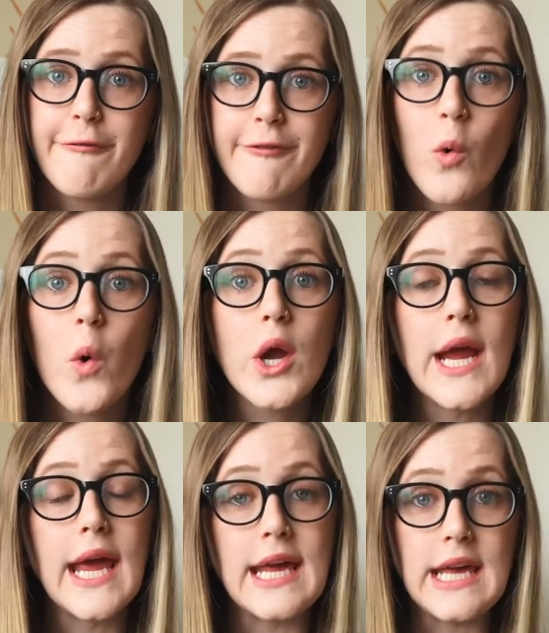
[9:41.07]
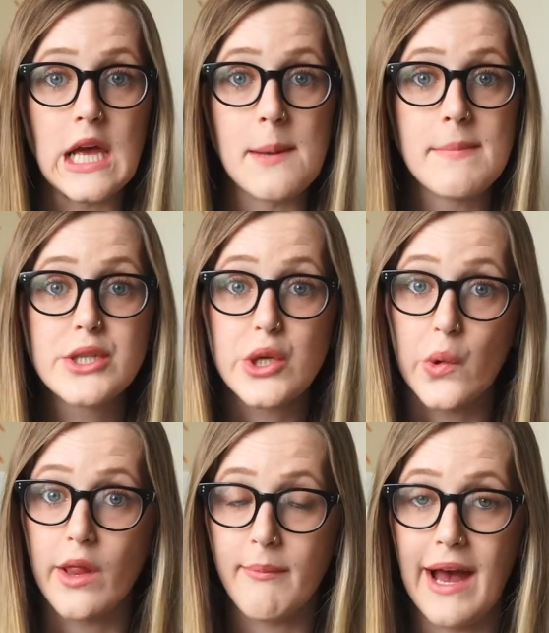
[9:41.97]
four a m to
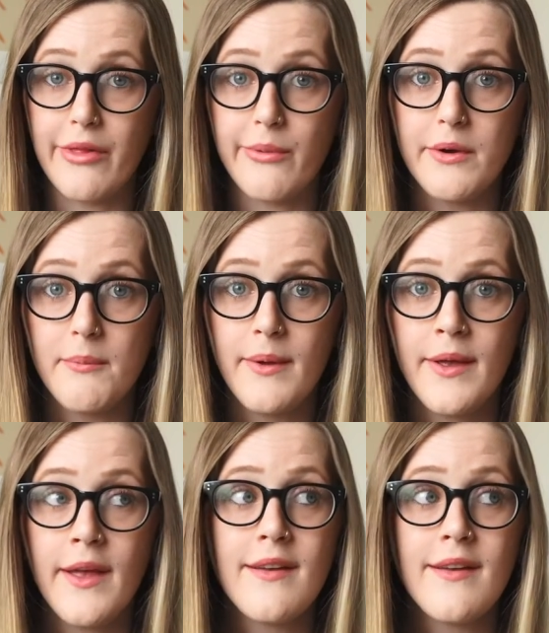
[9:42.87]
go to the bathroom.